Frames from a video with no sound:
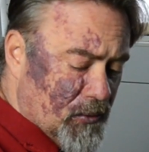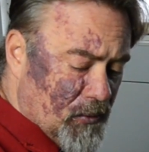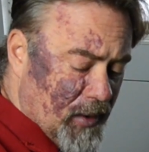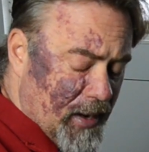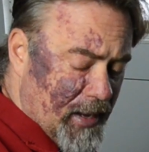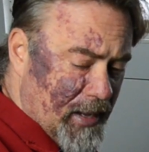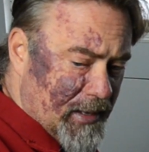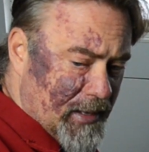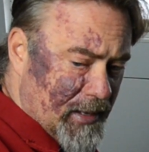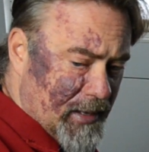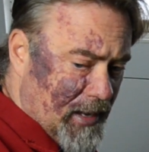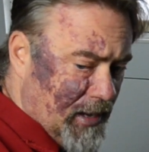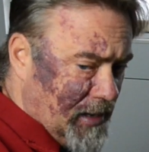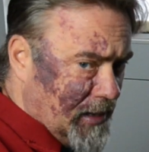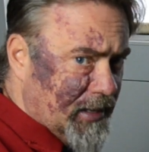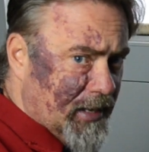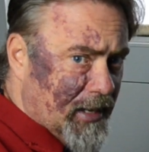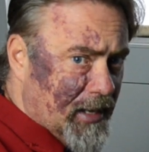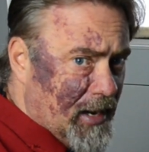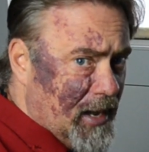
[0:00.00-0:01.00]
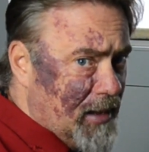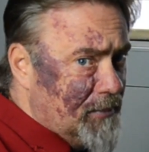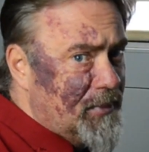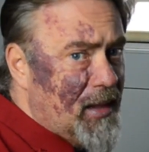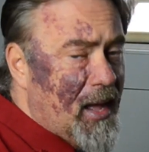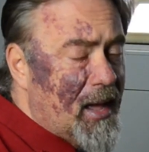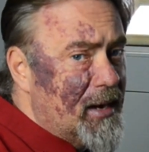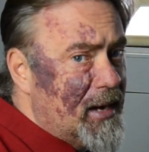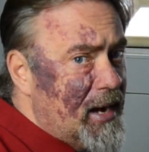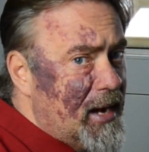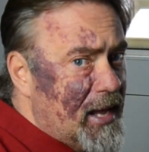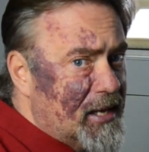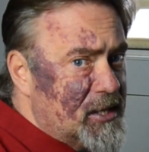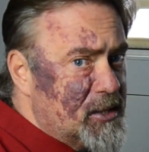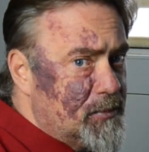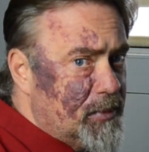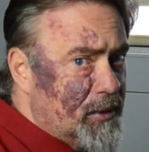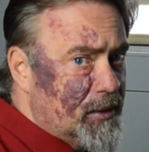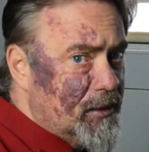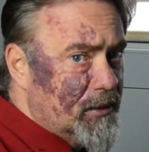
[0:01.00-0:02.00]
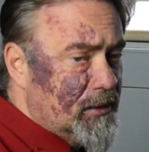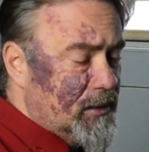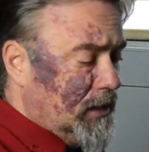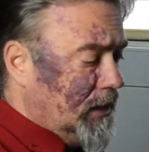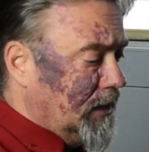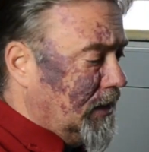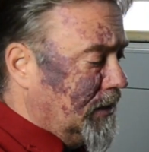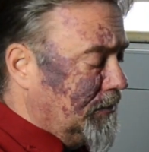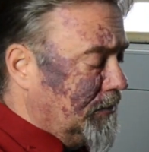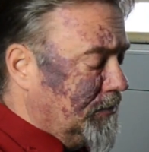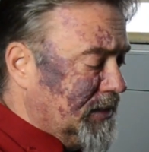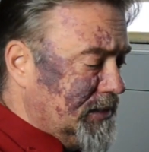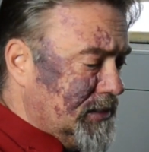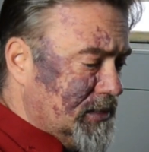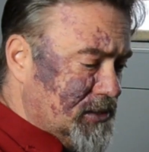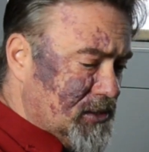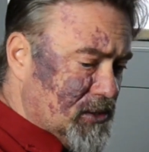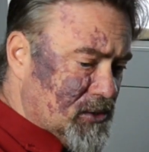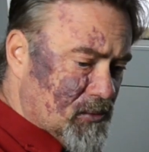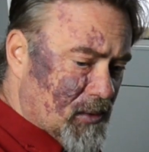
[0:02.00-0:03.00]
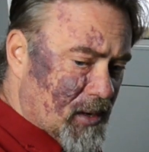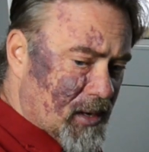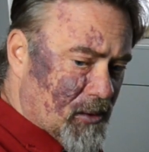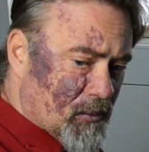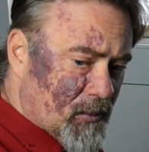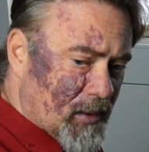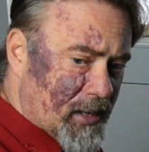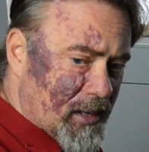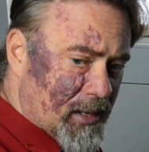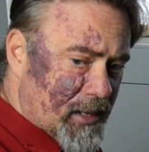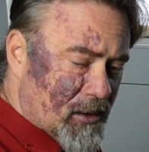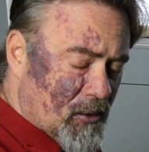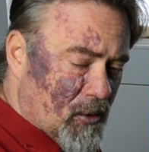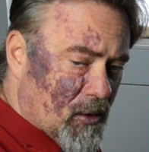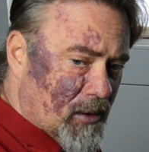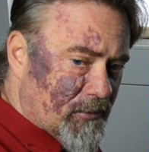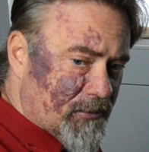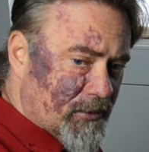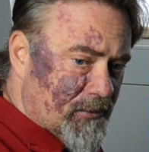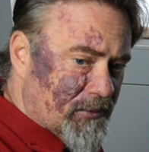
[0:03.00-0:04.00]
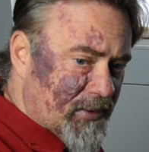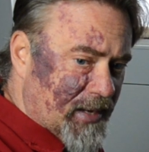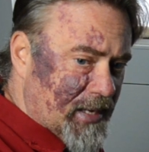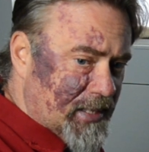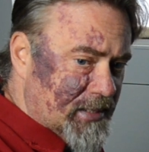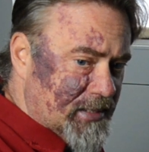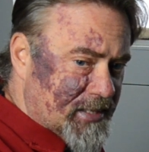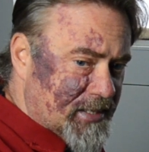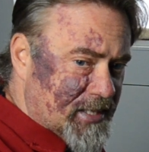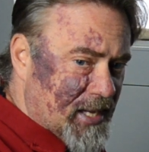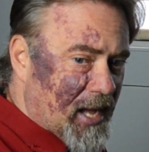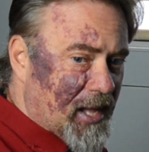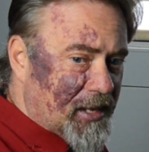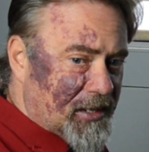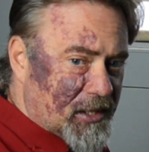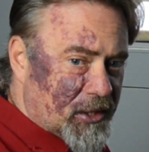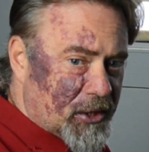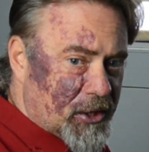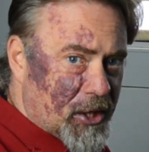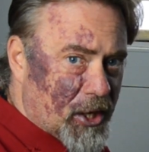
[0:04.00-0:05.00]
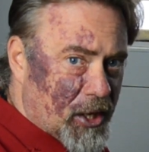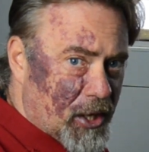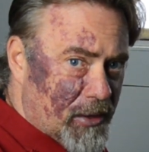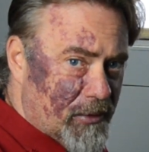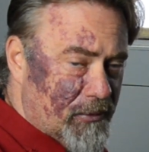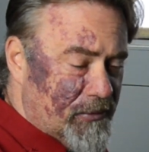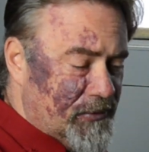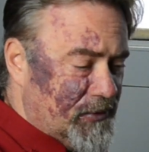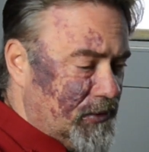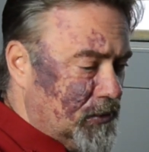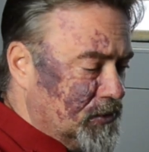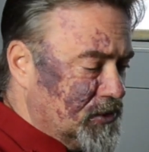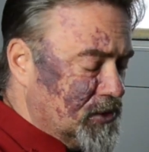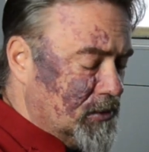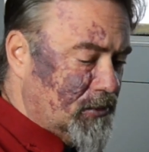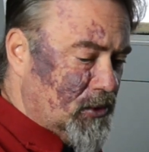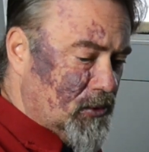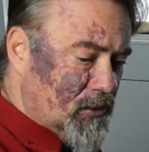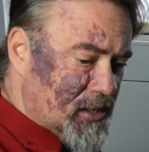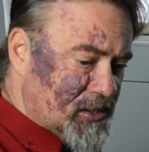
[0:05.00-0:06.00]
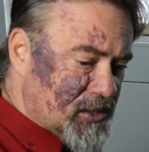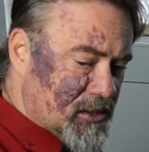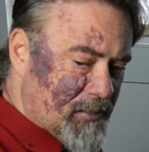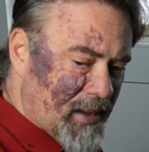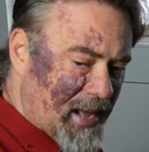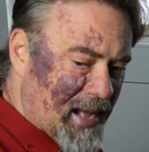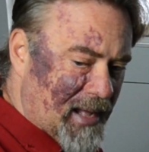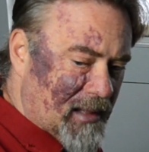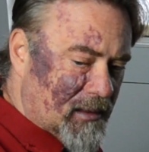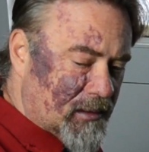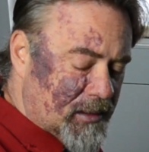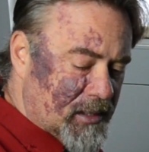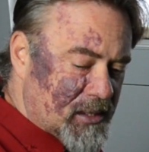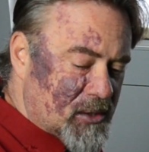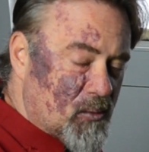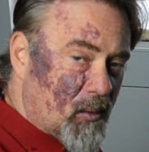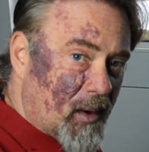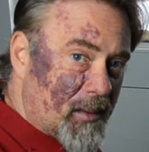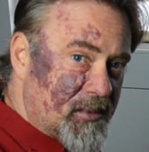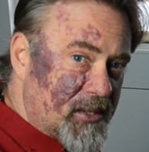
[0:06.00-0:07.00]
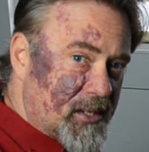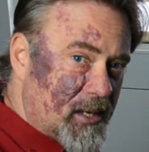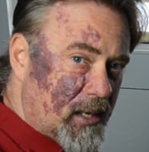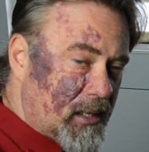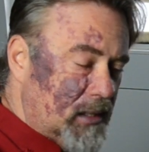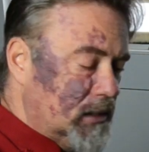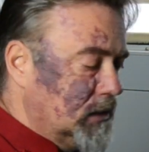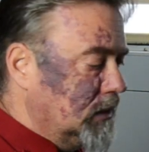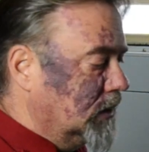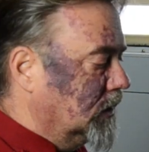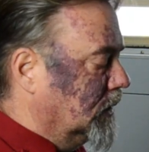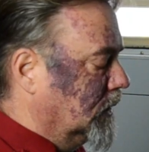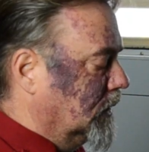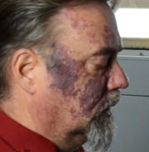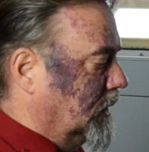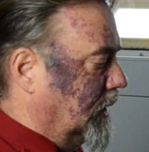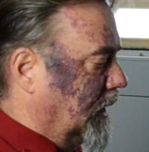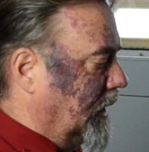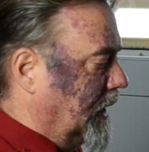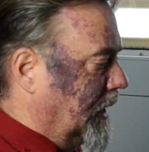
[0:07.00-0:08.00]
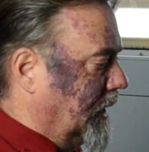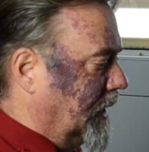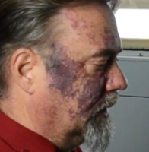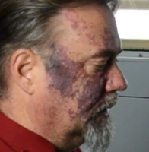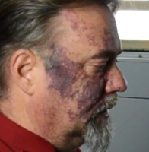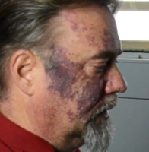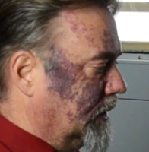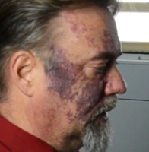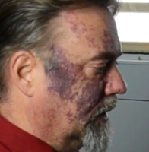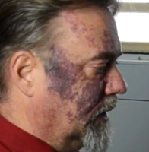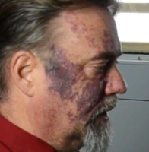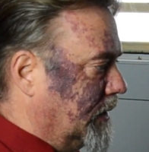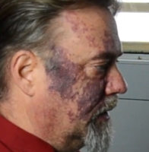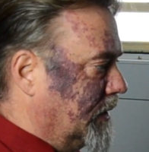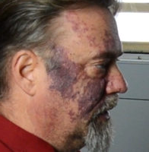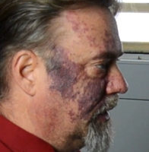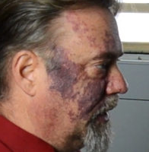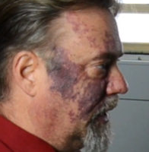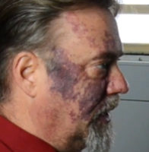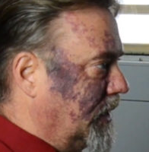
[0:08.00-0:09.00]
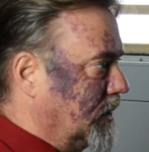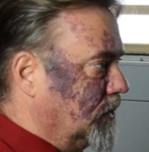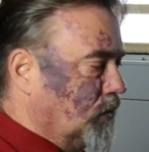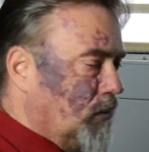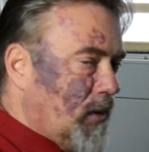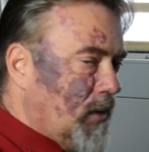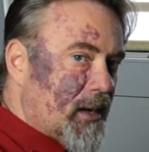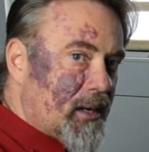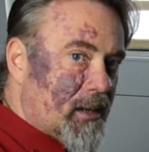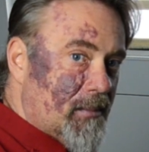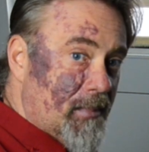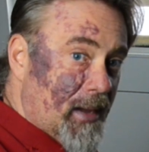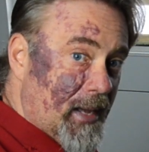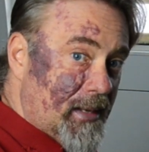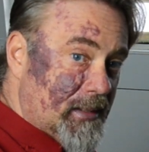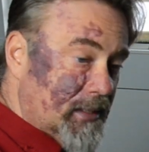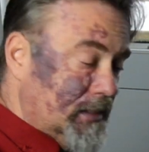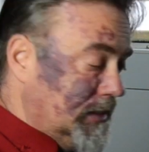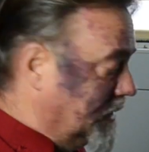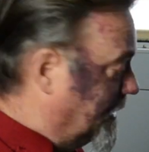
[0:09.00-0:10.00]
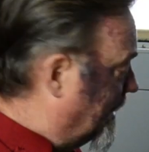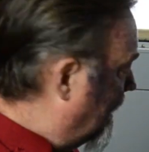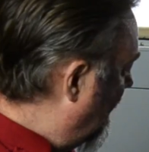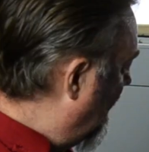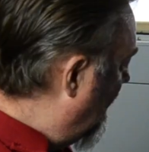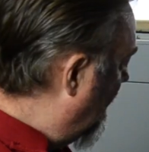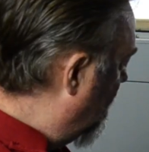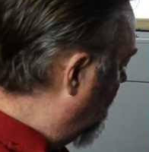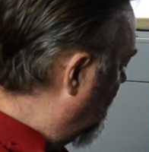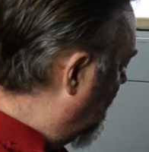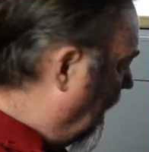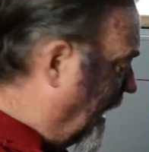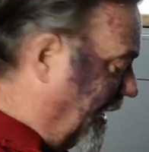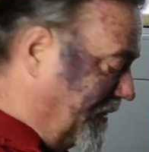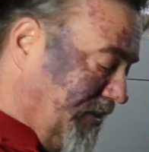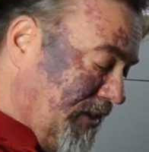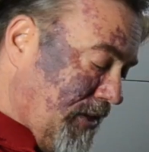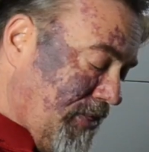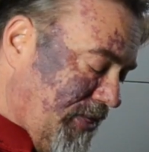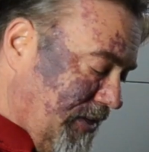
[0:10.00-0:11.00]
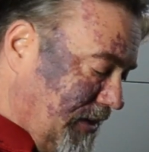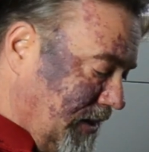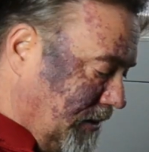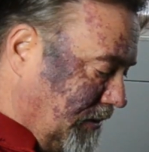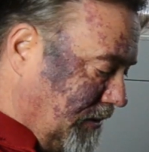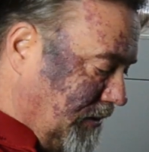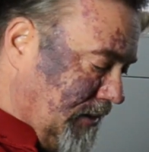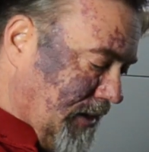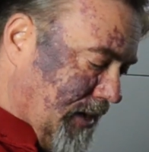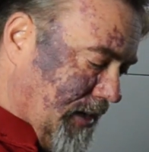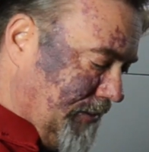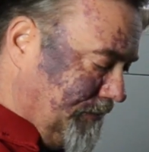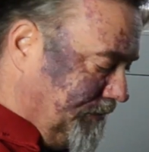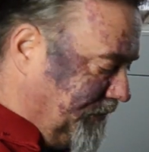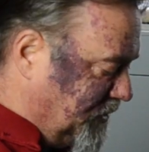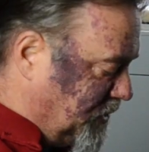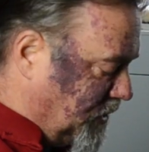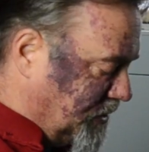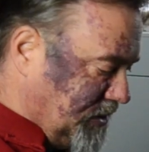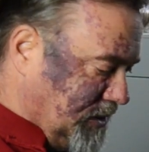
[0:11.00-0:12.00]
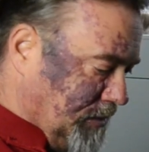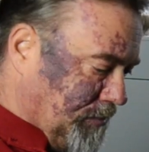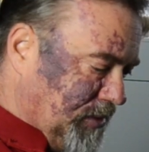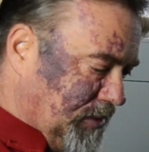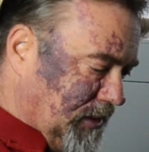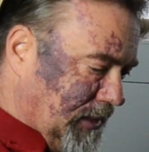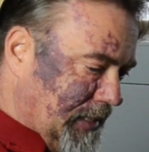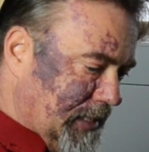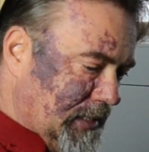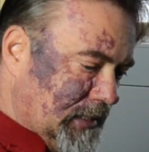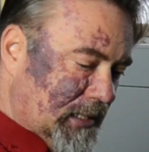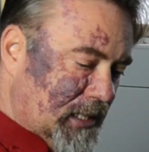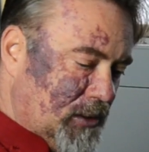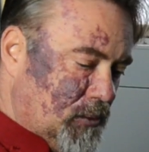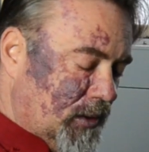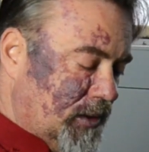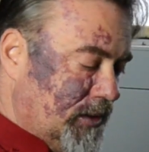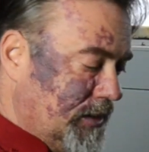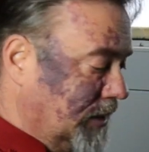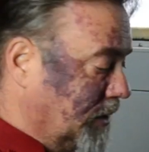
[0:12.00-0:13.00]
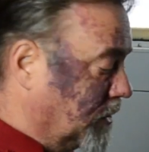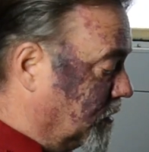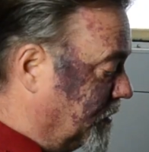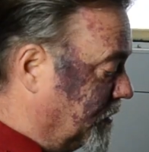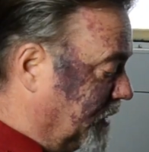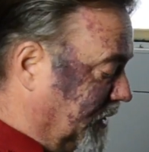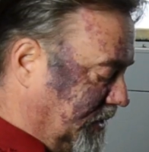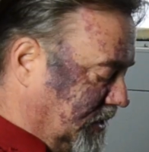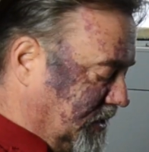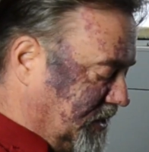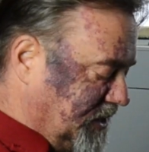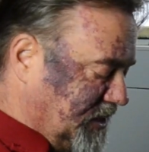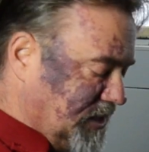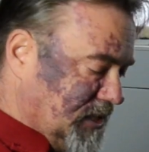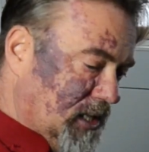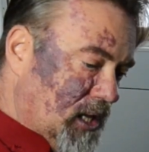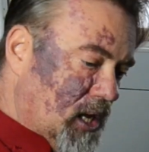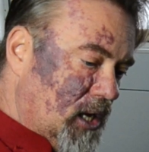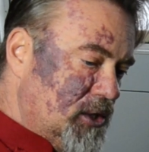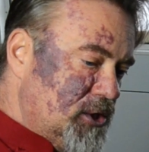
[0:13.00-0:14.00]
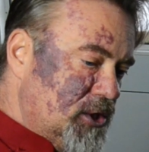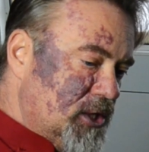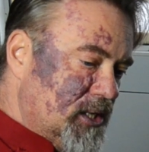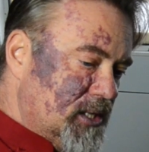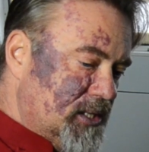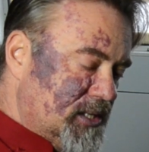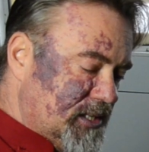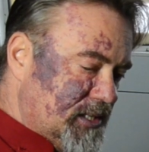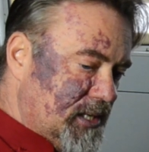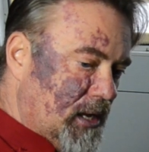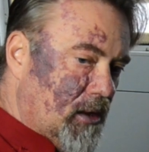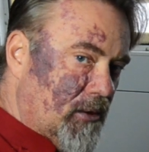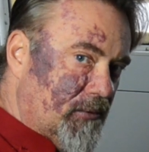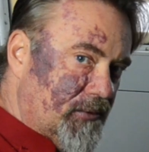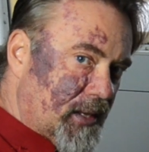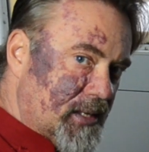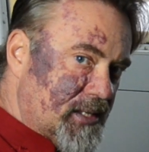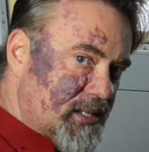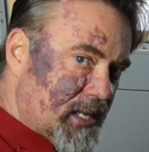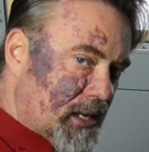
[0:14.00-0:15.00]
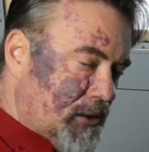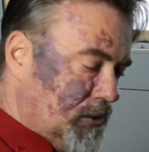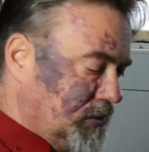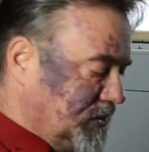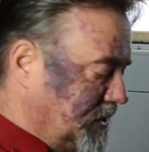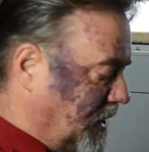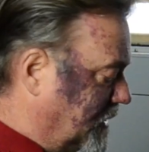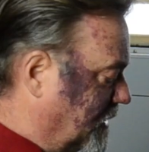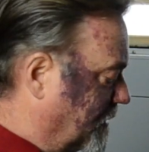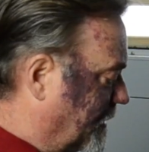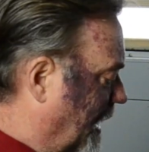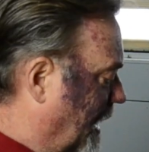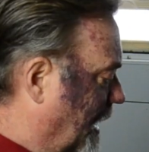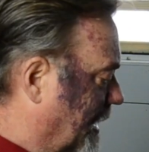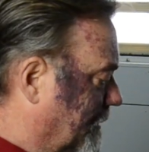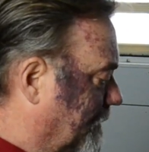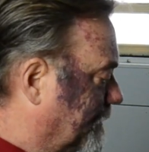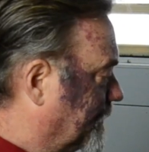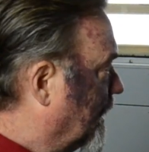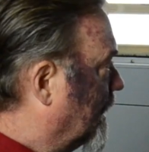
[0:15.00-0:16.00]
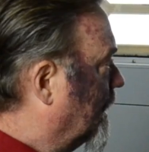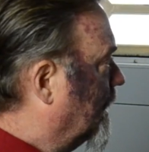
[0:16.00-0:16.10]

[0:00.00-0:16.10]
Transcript: read, and again, I'm not an expert, but this is what I read off of a .gov. It was a municipality's website, and they recommended that not the thinner, not just the plain liquid thinner, but the sludge itself that settles on the bottom.